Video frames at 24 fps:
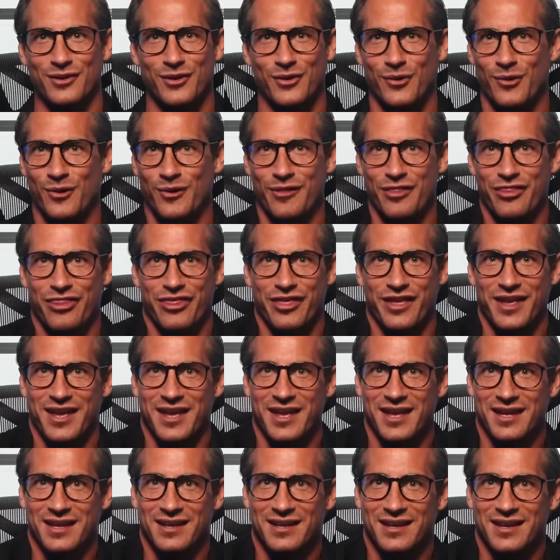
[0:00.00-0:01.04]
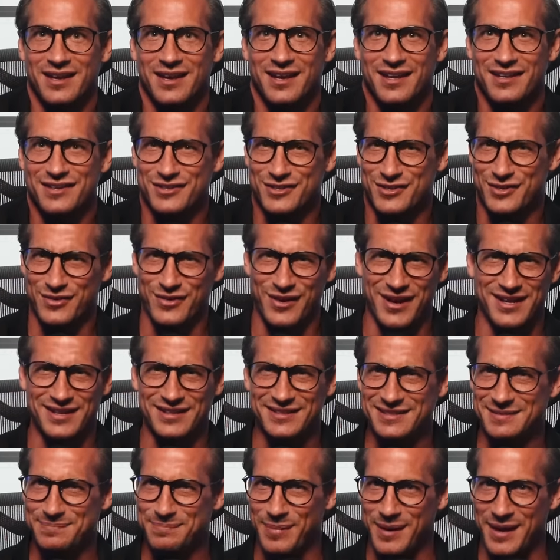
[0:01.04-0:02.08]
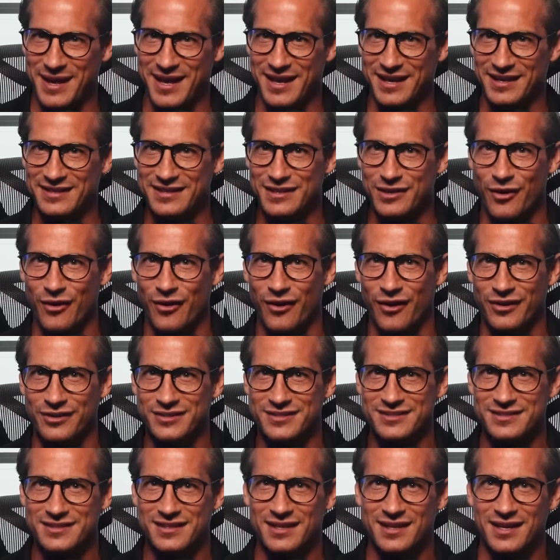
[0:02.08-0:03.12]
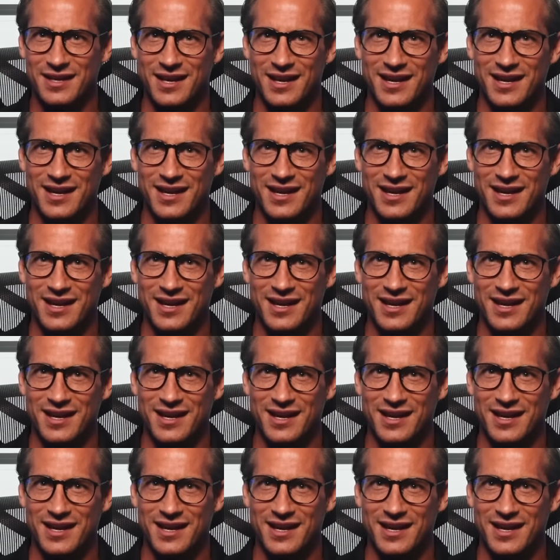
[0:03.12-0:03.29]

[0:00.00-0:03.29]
whole thing traders playing the odds,